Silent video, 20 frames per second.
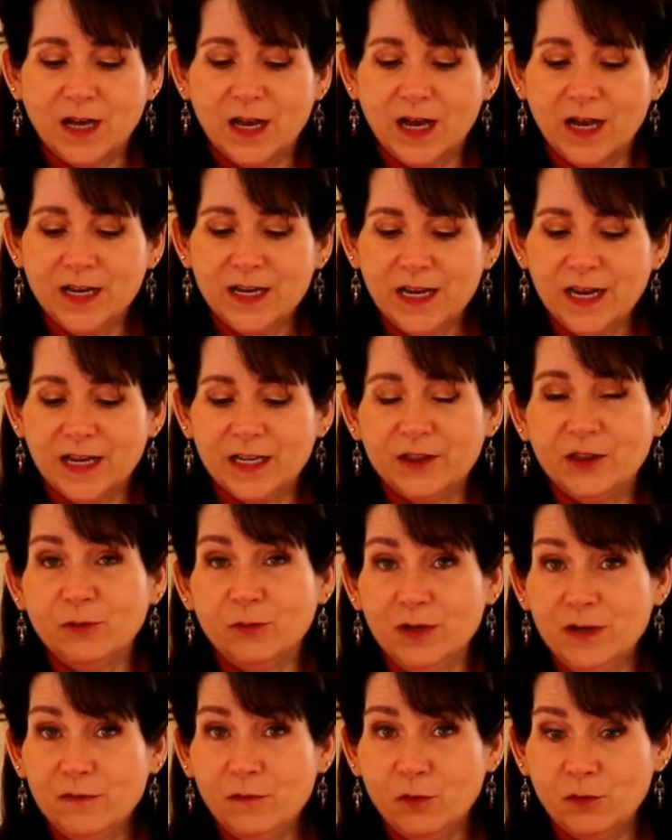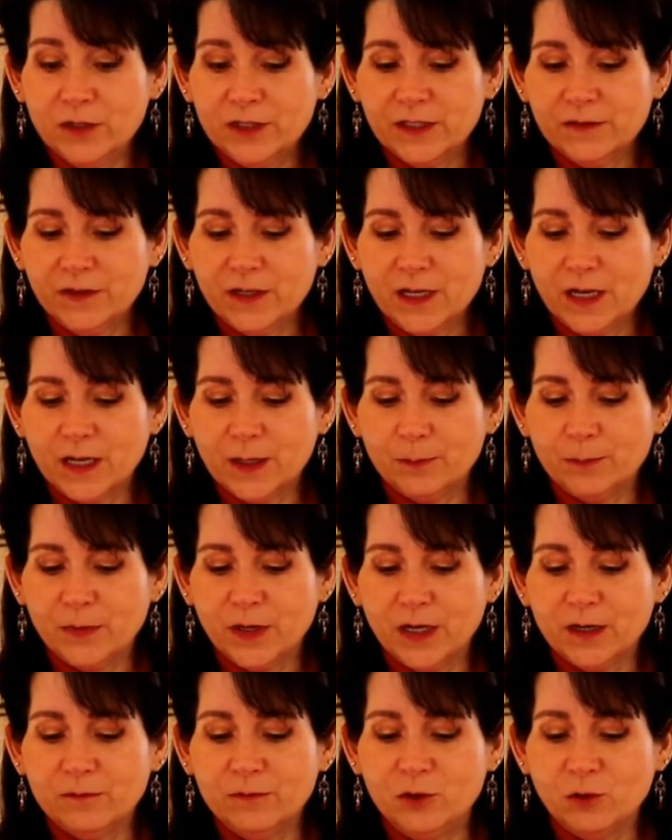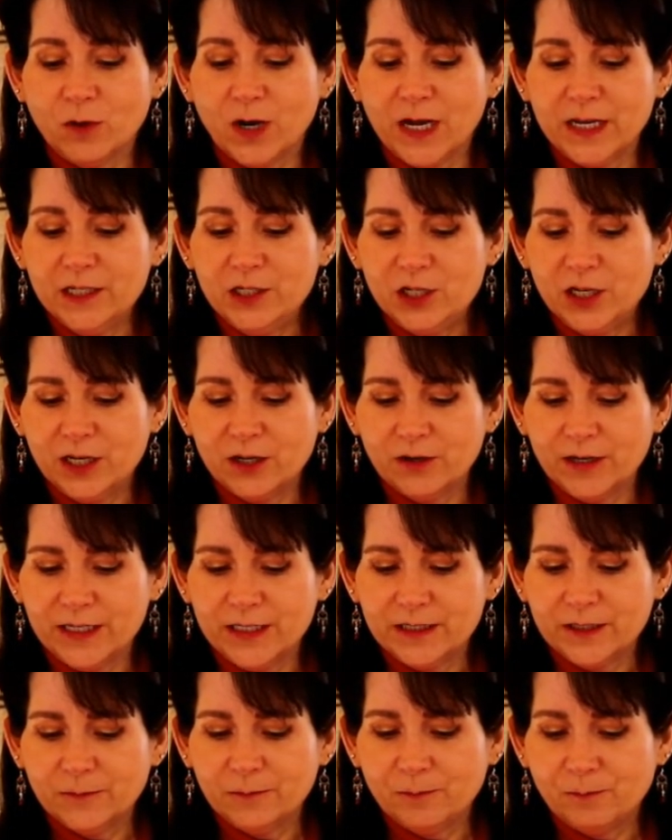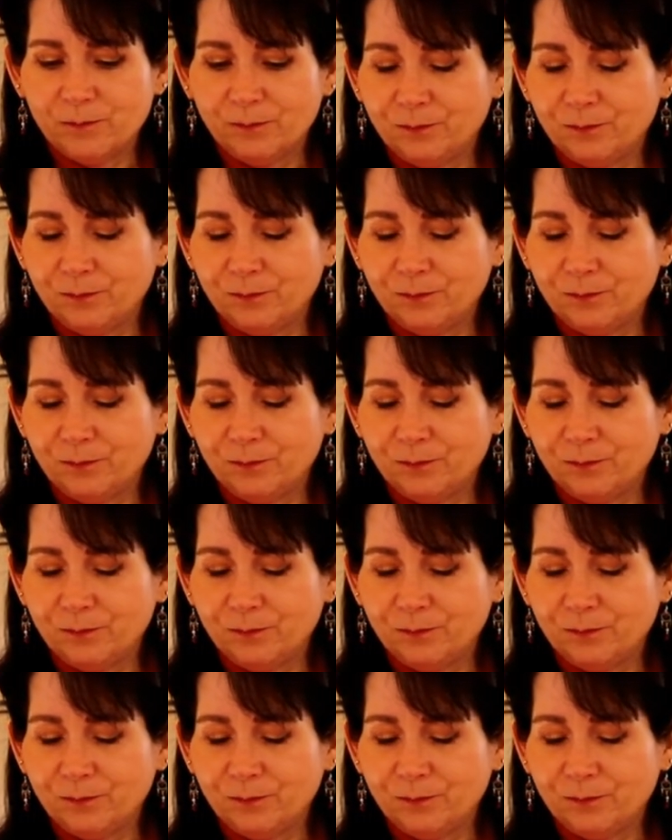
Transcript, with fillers: I add 3 fourths of a cup of dried cherries